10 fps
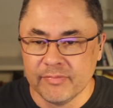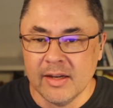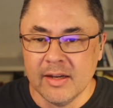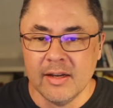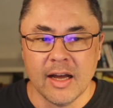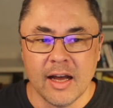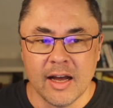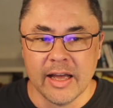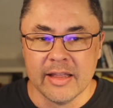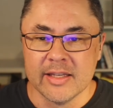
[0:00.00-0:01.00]

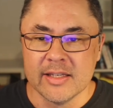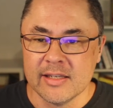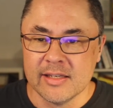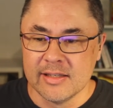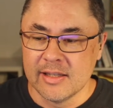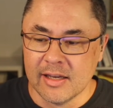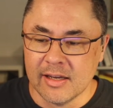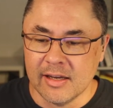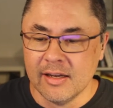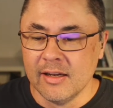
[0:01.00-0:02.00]
And this is
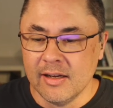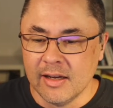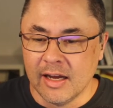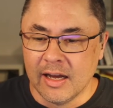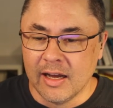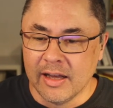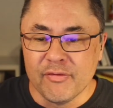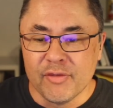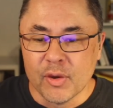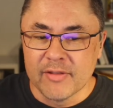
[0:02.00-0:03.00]
if
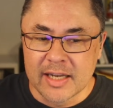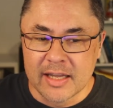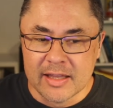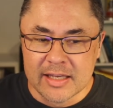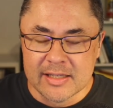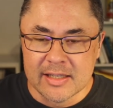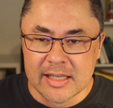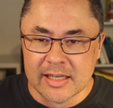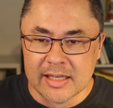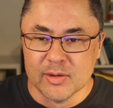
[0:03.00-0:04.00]
you haven't done these
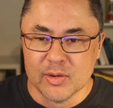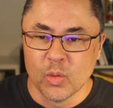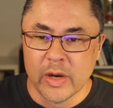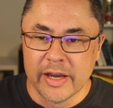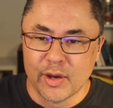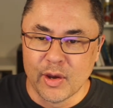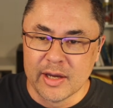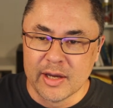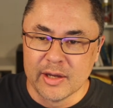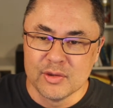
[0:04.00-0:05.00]
things, we're
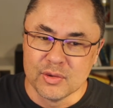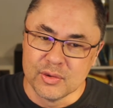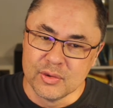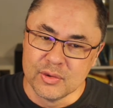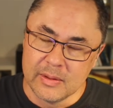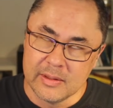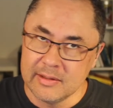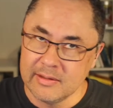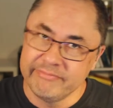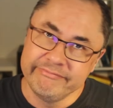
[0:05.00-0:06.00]
going to,
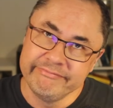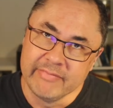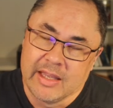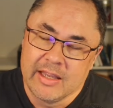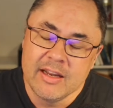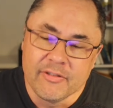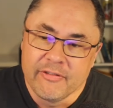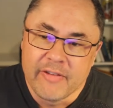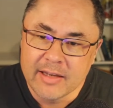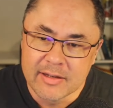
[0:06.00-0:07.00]
in
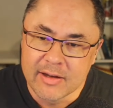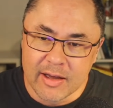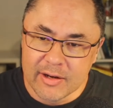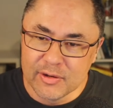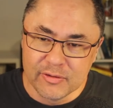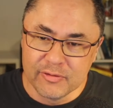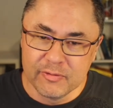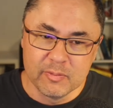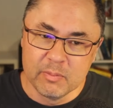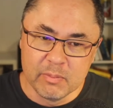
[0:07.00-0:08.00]
effect, kind of
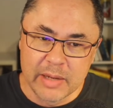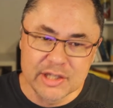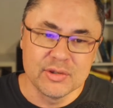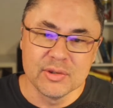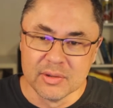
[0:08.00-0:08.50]
punish you